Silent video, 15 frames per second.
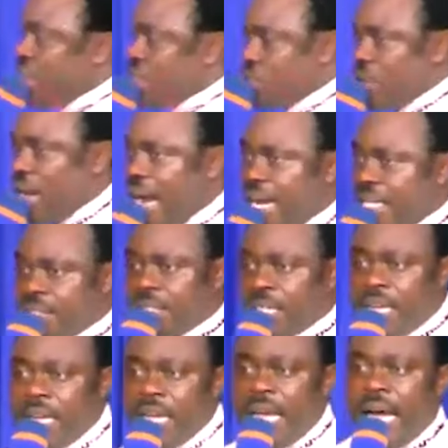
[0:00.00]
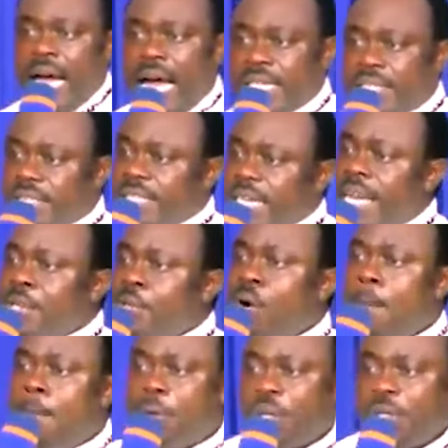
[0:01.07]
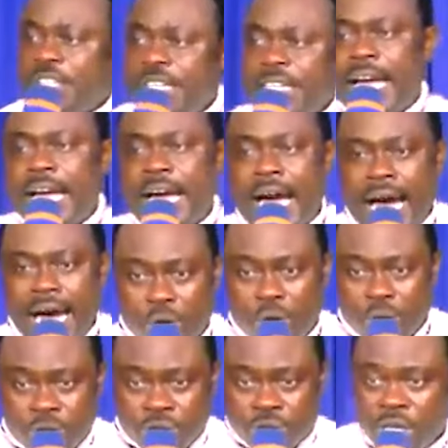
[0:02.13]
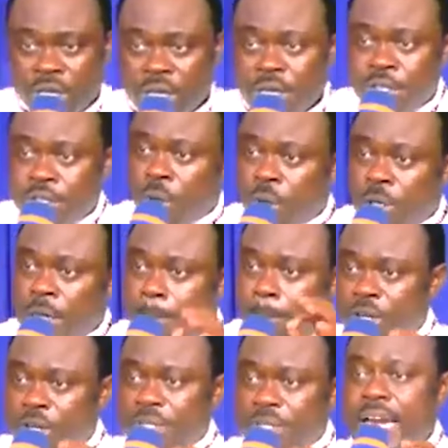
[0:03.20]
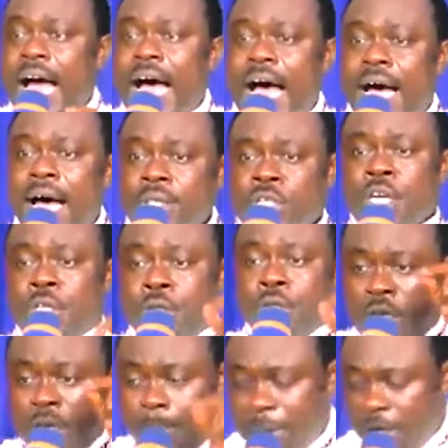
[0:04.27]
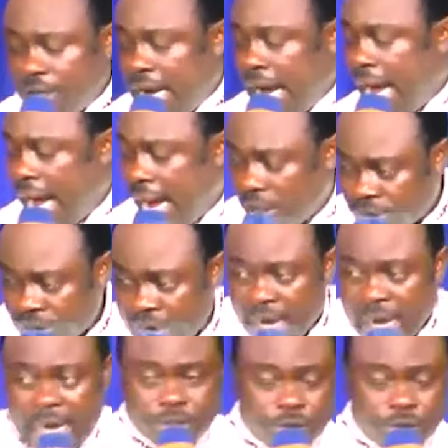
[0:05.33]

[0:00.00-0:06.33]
Christ. I see you building a house. You will build that house, you will build that house, and you